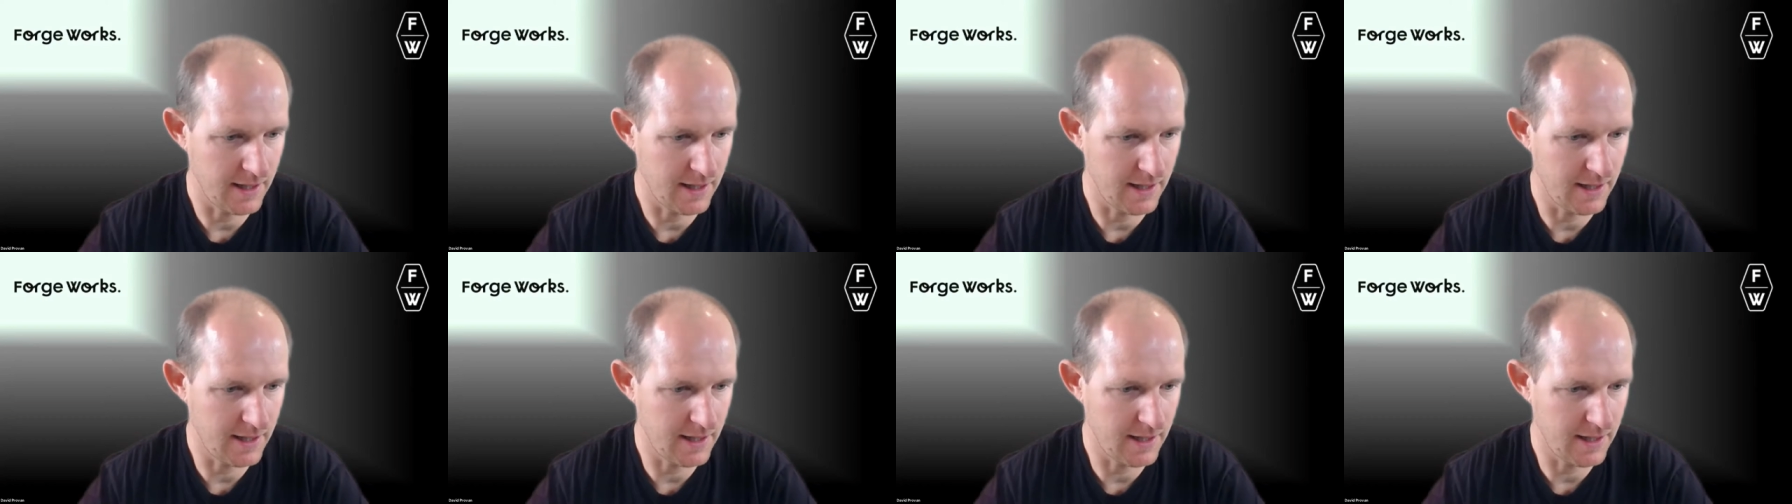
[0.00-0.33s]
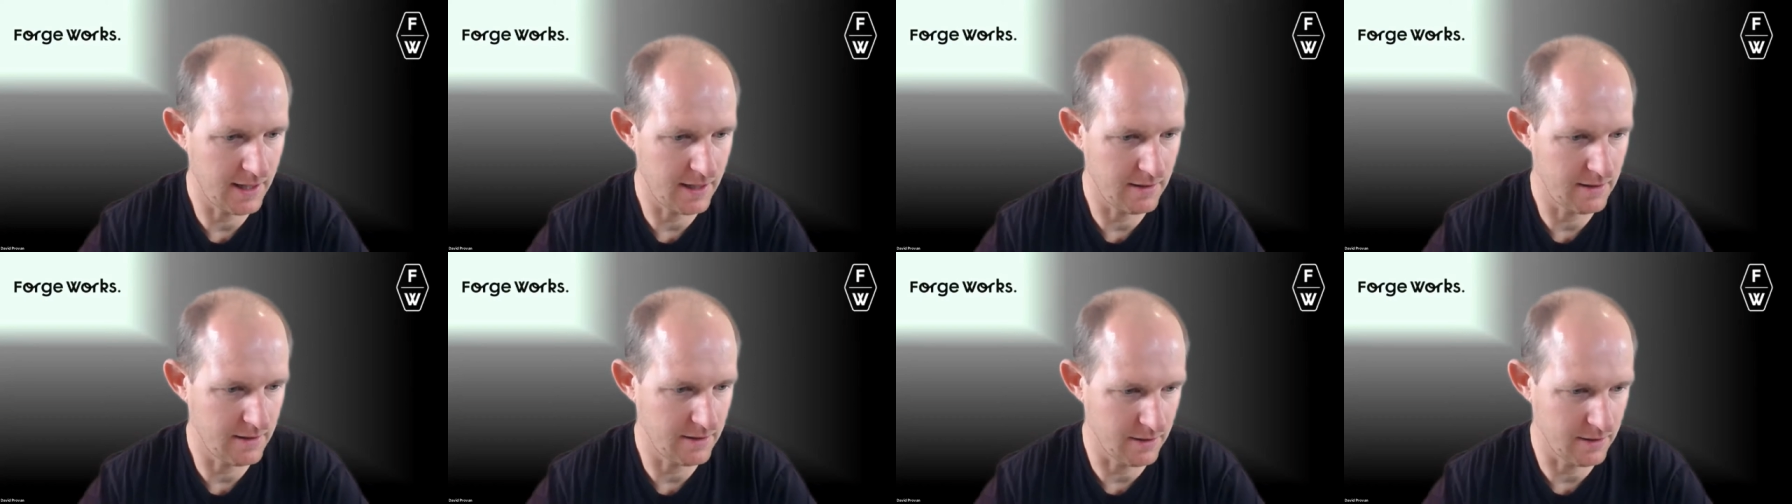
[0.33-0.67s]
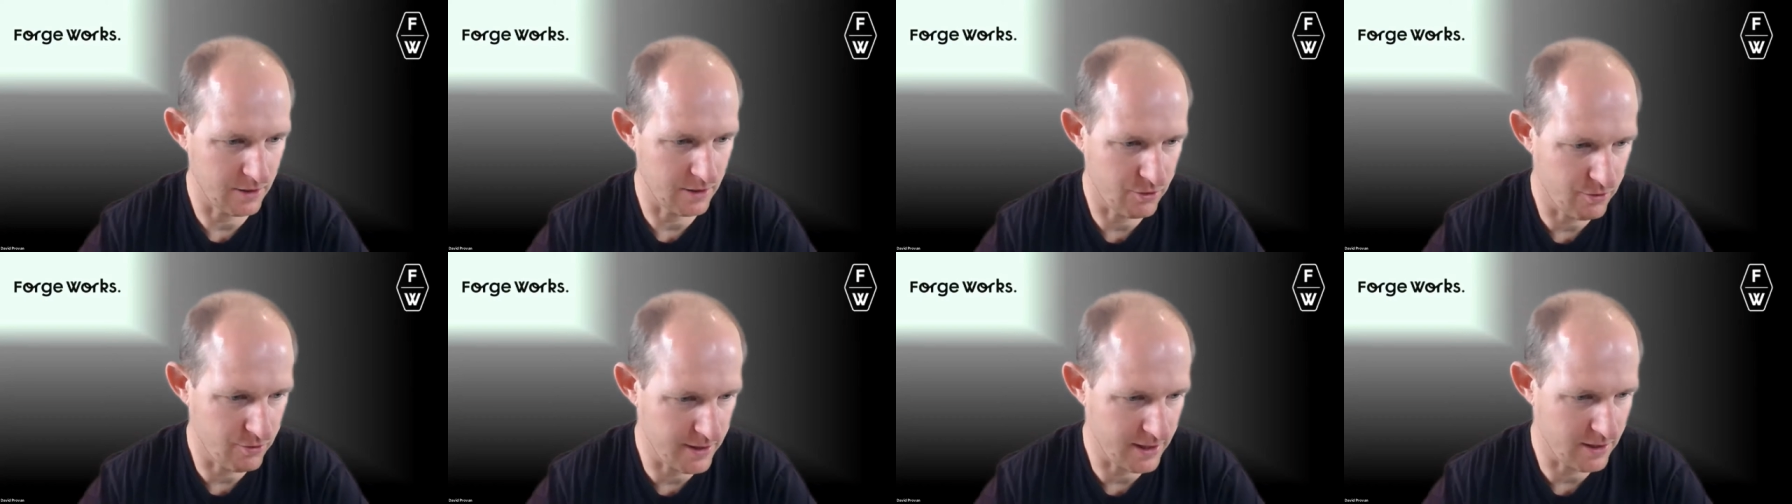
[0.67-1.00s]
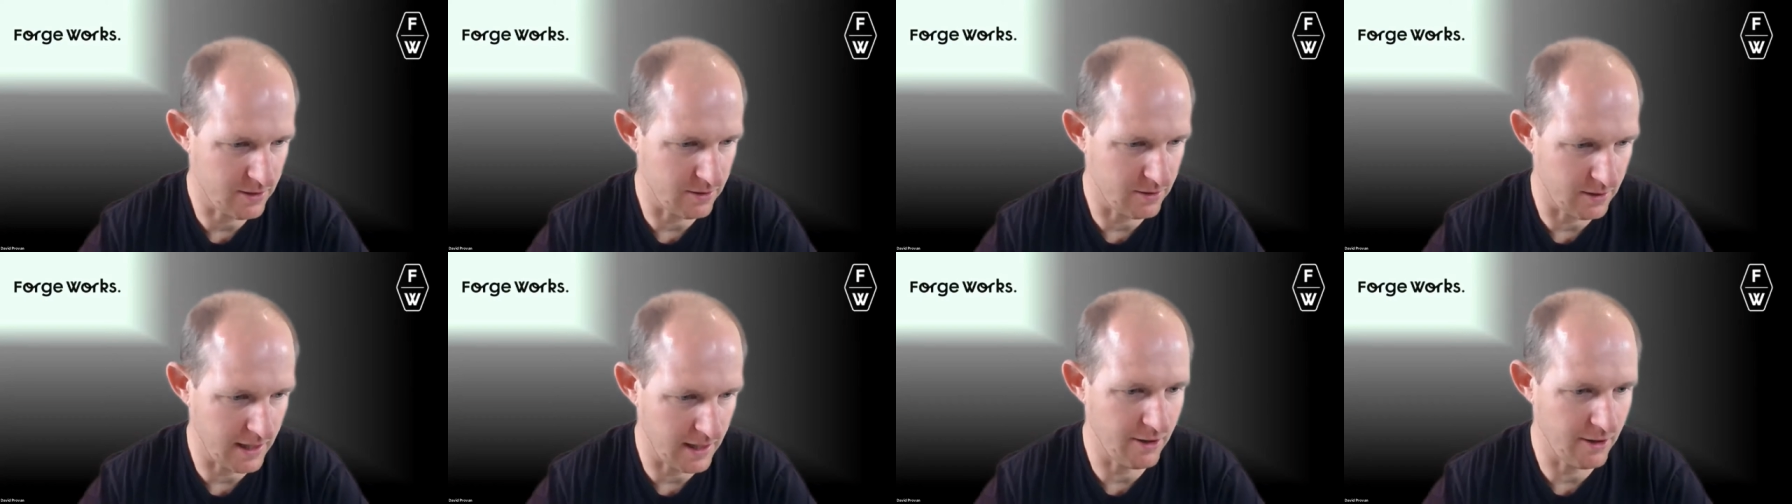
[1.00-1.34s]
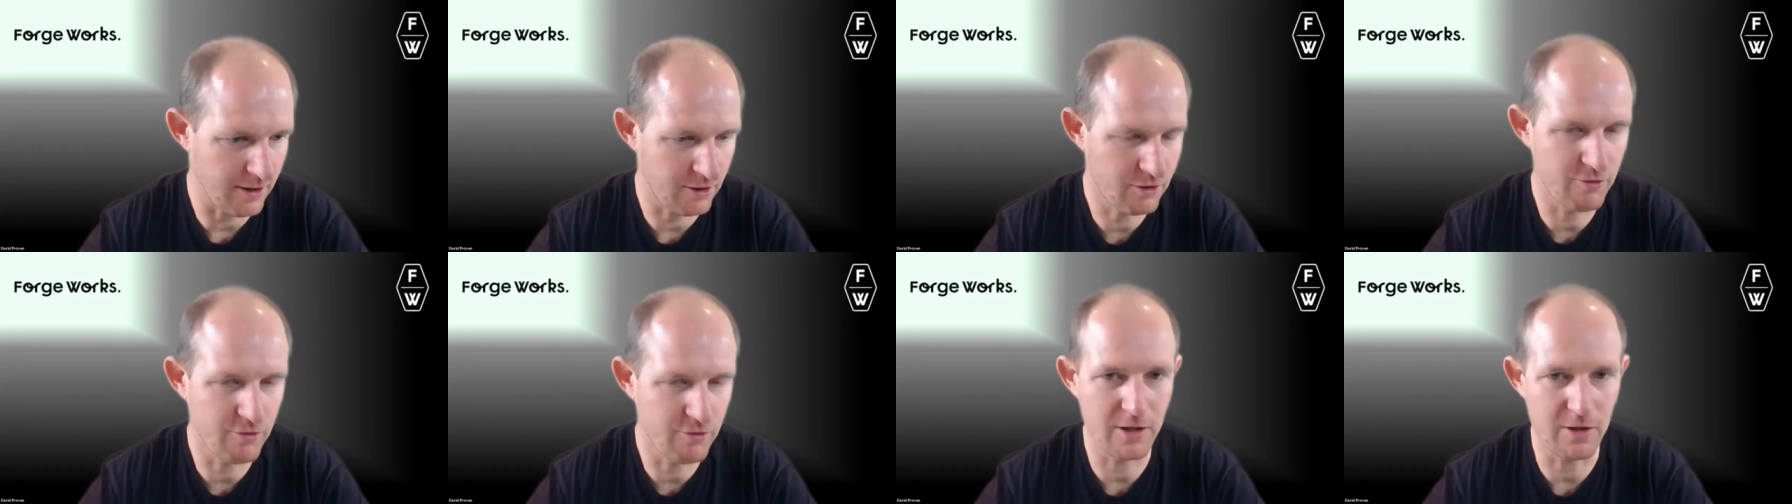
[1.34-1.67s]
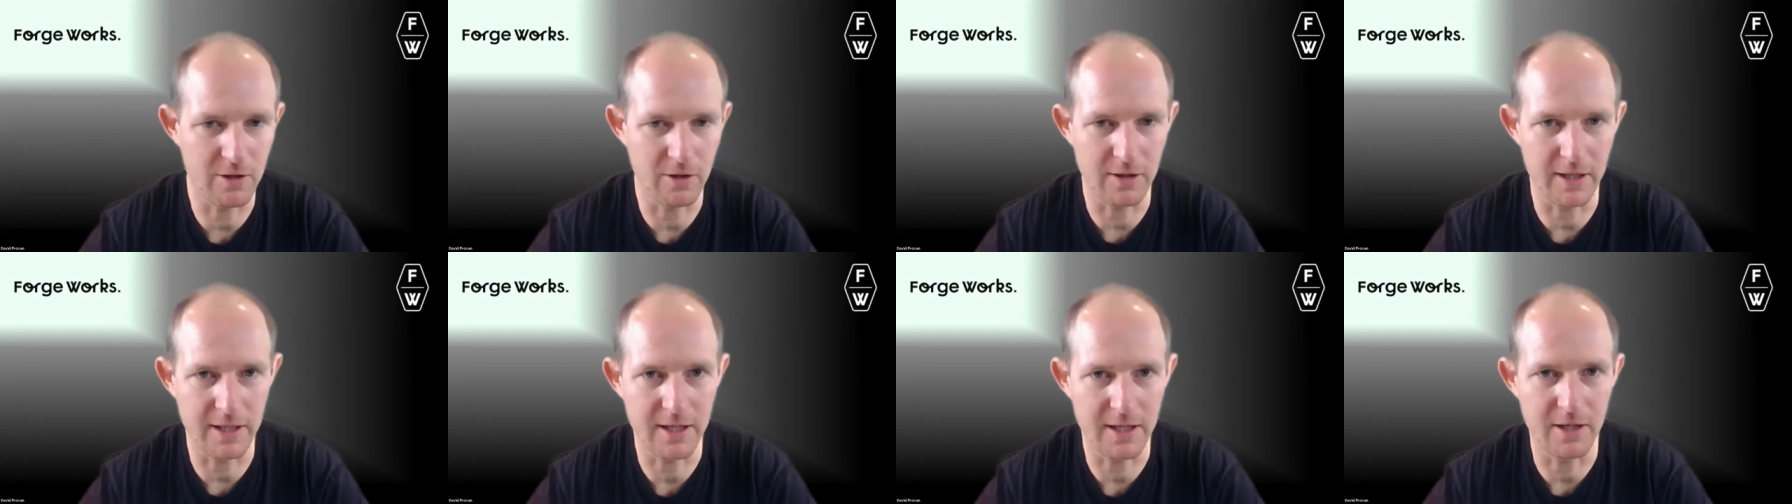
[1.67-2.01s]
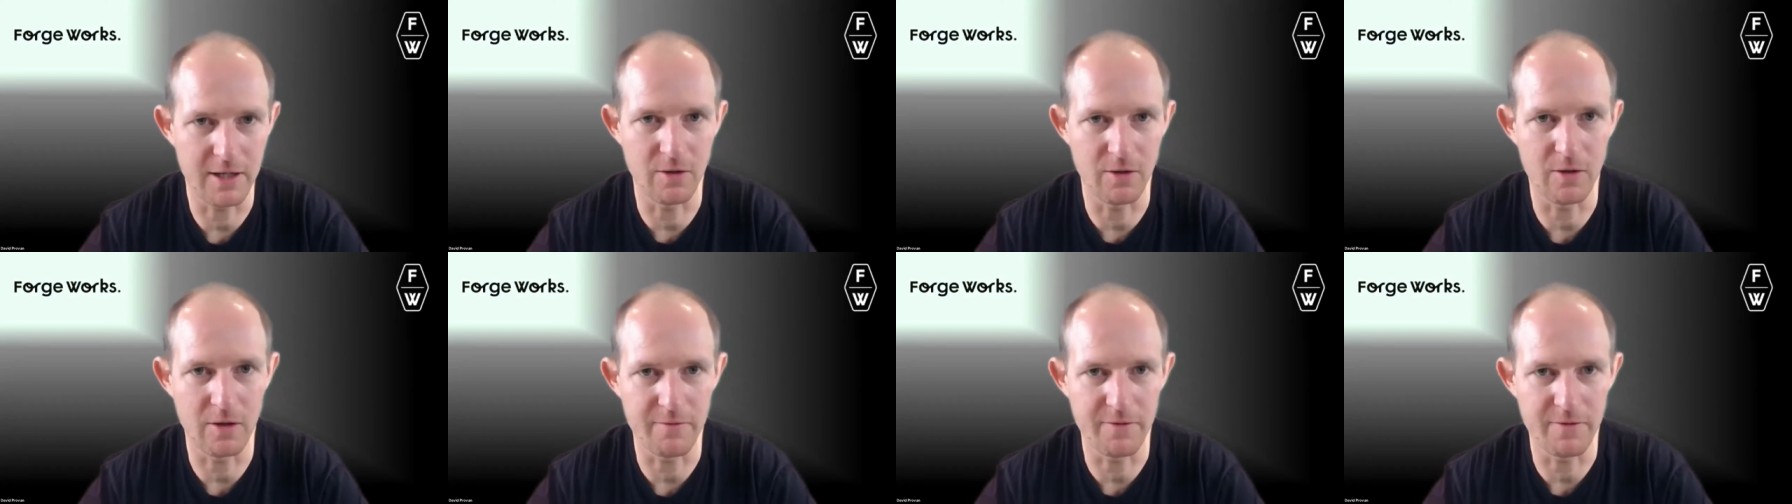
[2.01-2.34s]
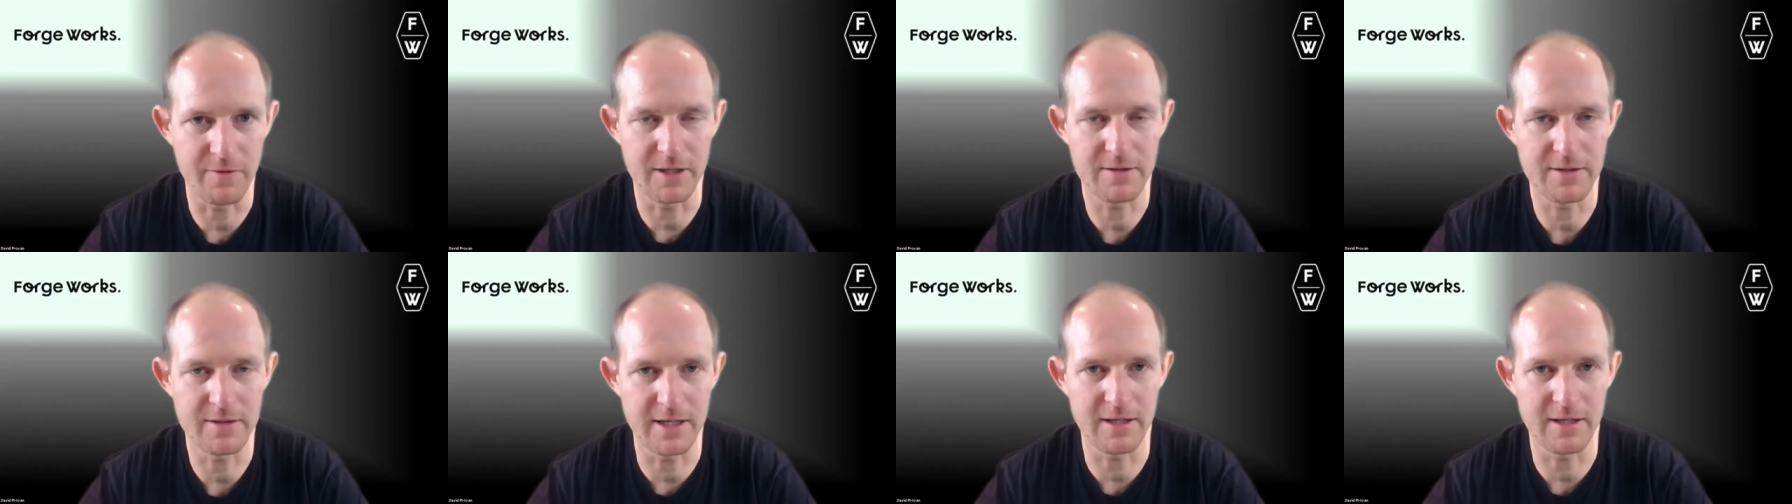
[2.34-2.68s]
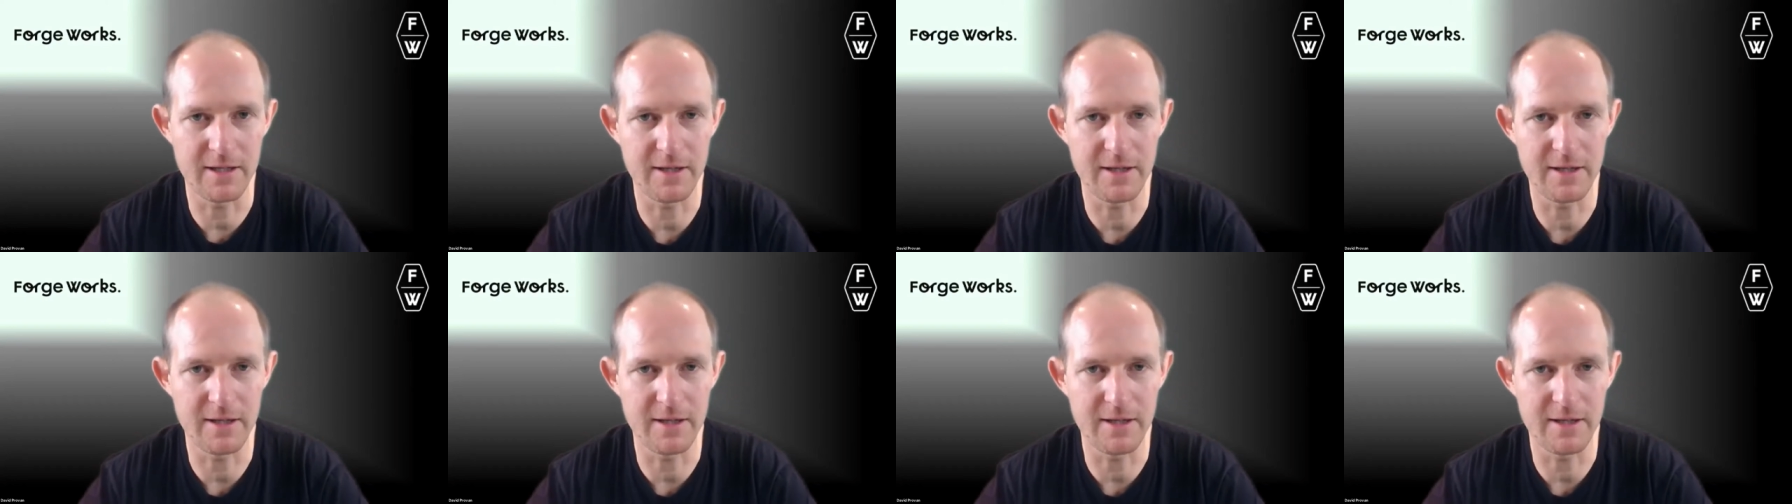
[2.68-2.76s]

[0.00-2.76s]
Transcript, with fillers: are the critical are a critical link in all of this.